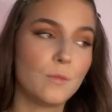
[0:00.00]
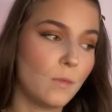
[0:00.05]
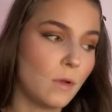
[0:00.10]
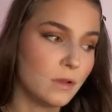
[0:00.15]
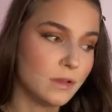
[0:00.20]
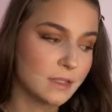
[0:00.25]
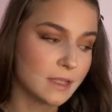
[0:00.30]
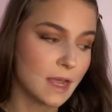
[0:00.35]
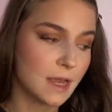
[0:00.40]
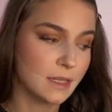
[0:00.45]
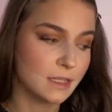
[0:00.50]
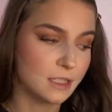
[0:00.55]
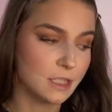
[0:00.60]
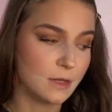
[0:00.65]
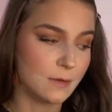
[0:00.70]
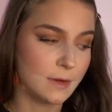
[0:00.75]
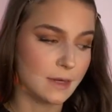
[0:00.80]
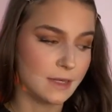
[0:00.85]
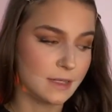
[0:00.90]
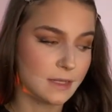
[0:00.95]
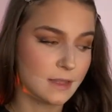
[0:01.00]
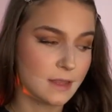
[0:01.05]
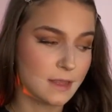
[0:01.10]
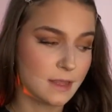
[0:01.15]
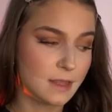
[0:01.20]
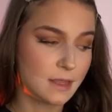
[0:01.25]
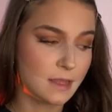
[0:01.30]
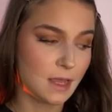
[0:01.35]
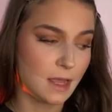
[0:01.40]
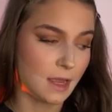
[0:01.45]
whilst that is doing its
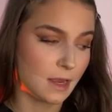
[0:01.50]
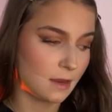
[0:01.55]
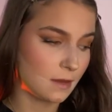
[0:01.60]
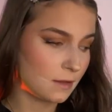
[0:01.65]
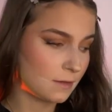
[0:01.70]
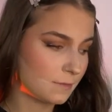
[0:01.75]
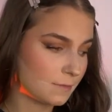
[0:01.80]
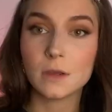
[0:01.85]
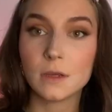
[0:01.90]
thing.